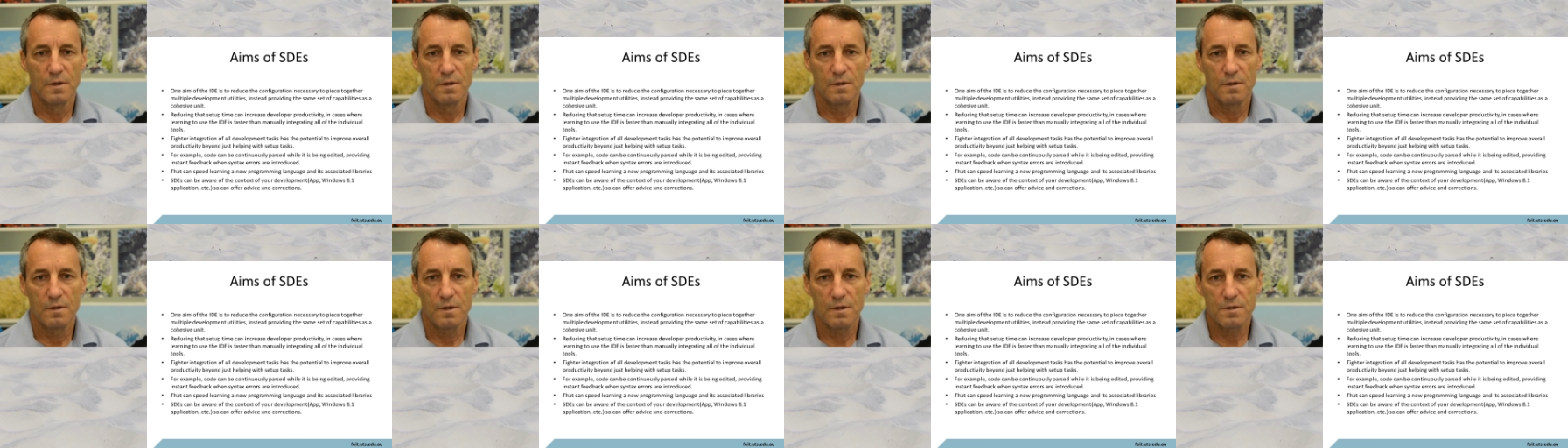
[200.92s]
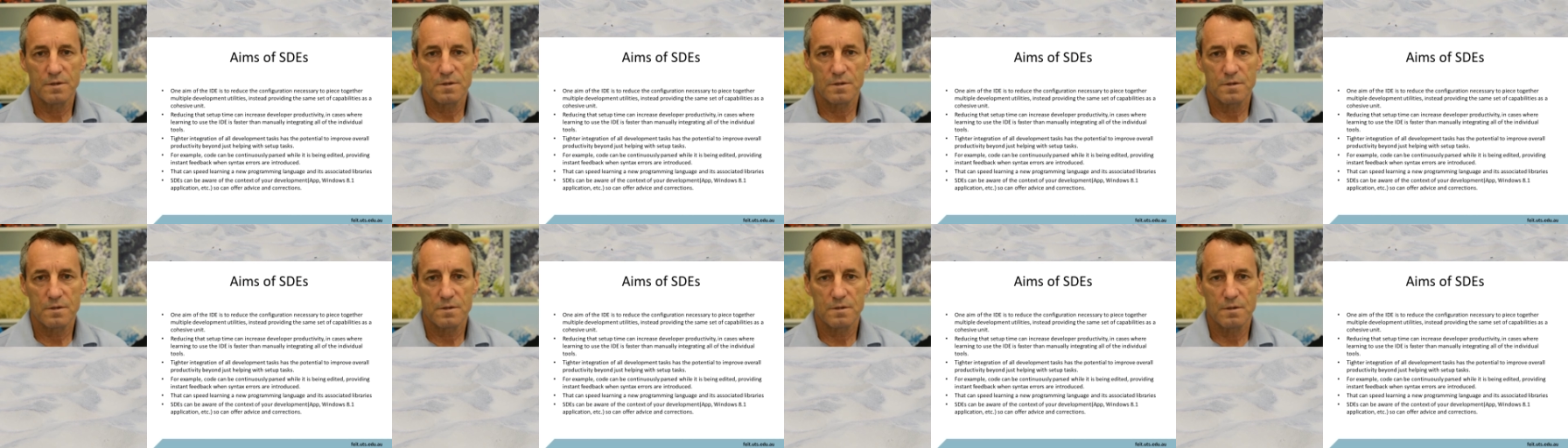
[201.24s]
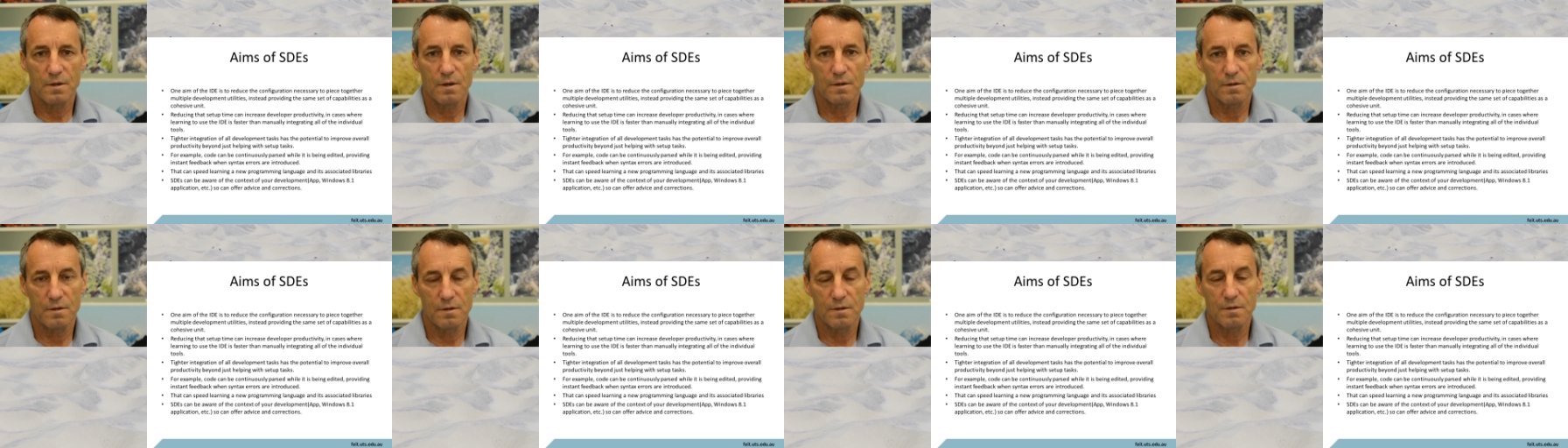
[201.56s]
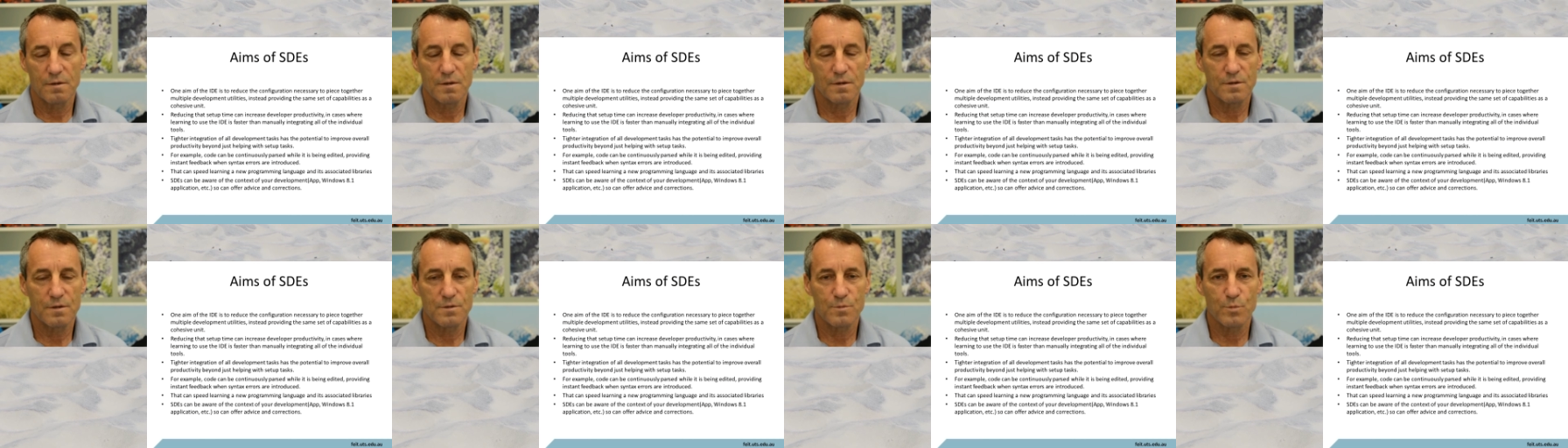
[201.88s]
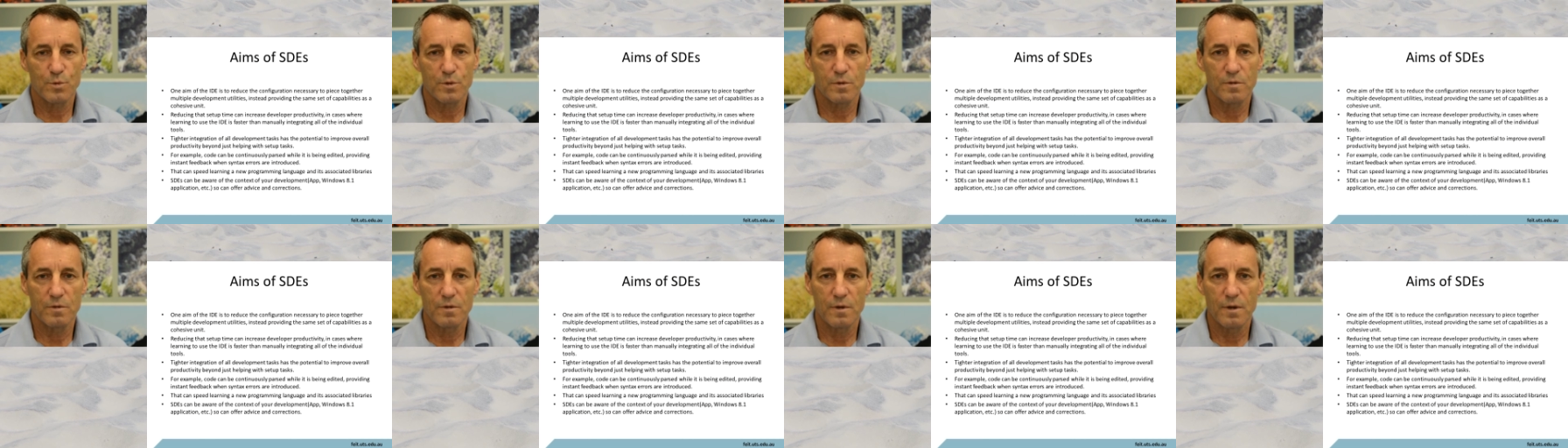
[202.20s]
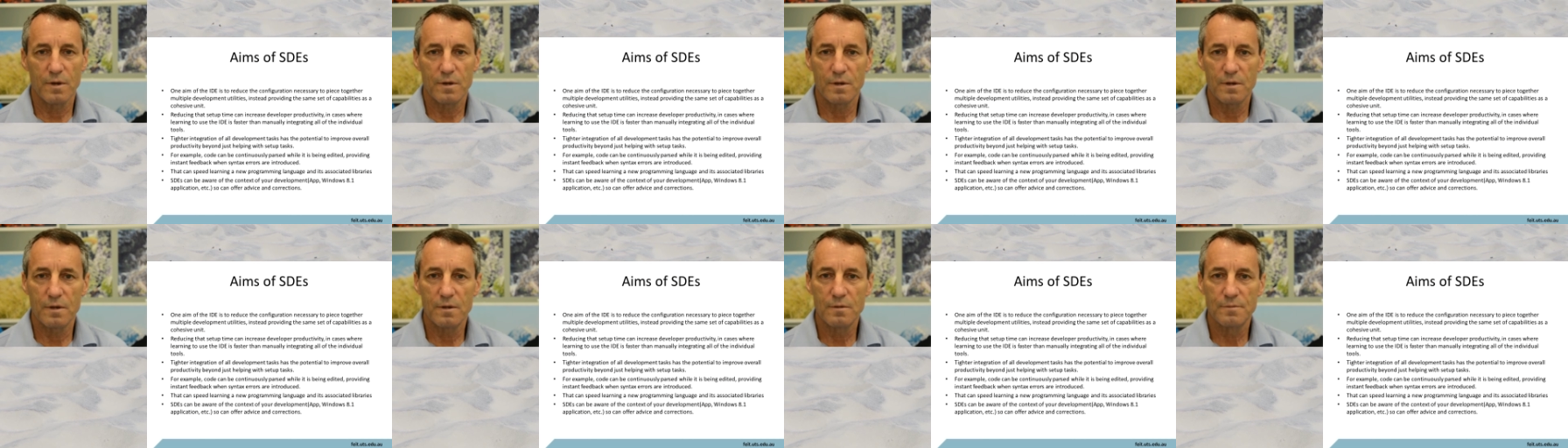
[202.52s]
that's I think that's a pretty good
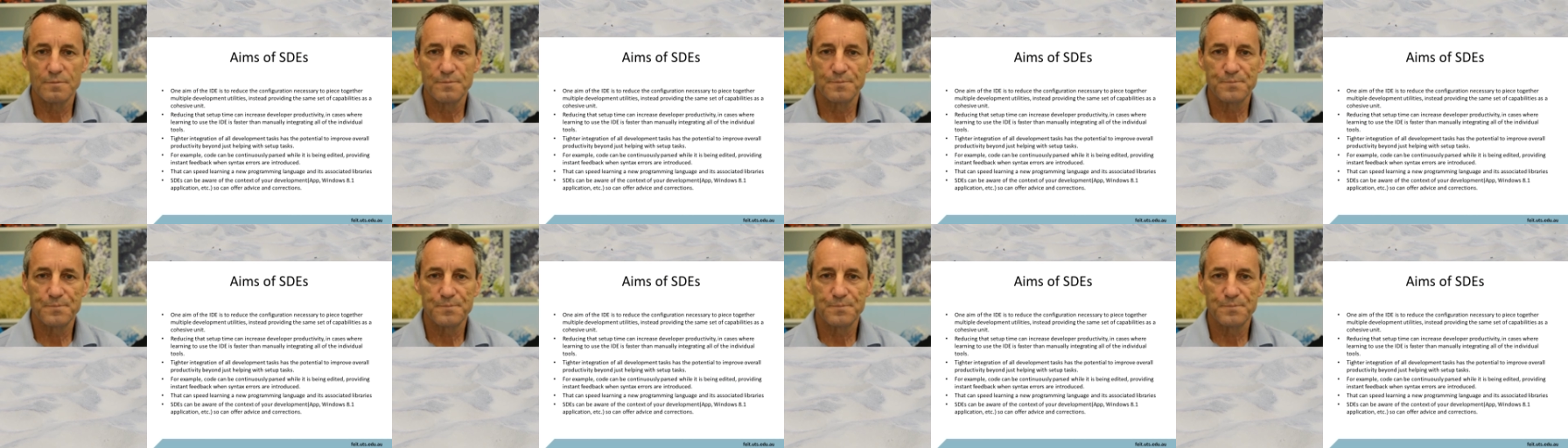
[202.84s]
idea.